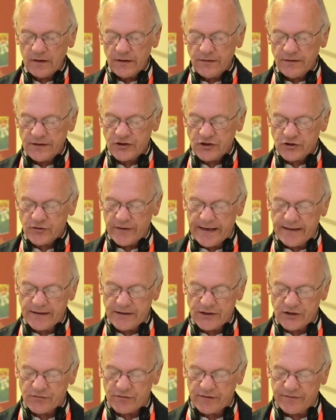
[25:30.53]
This
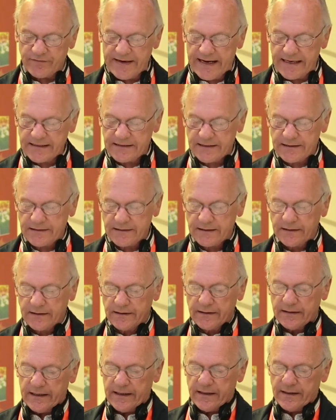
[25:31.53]
trend is reflected
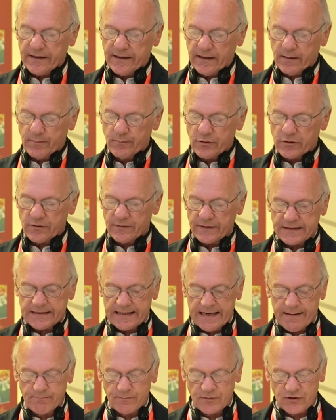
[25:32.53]
in a number of
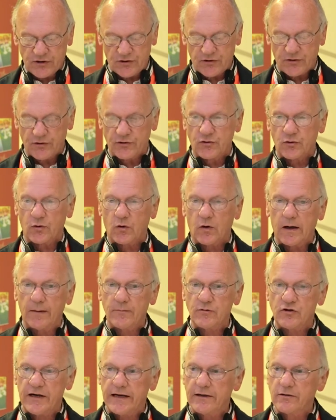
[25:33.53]
attempts to draw
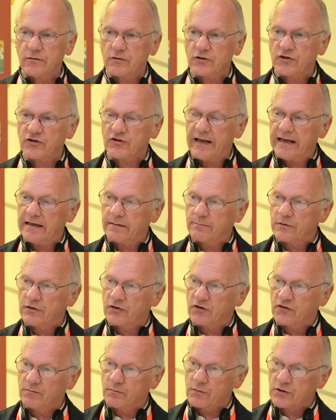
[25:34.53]
up general
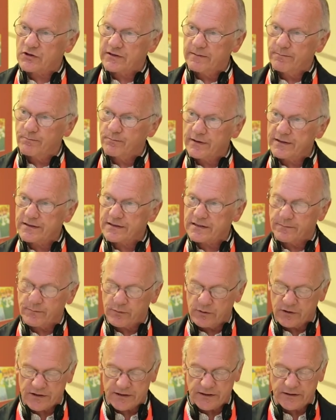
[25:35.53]
statements of Muslim
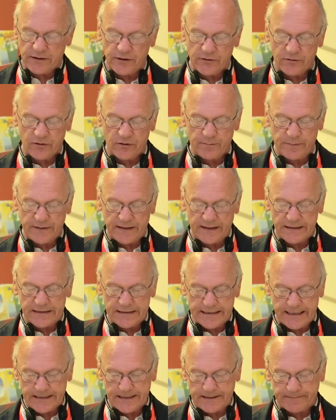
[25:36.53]
principles in the European
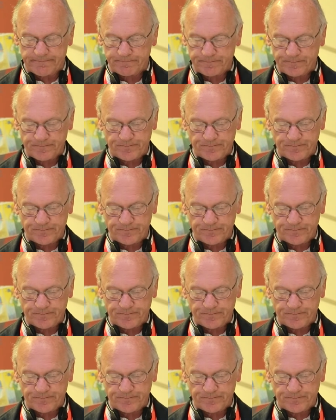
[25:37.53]
setting.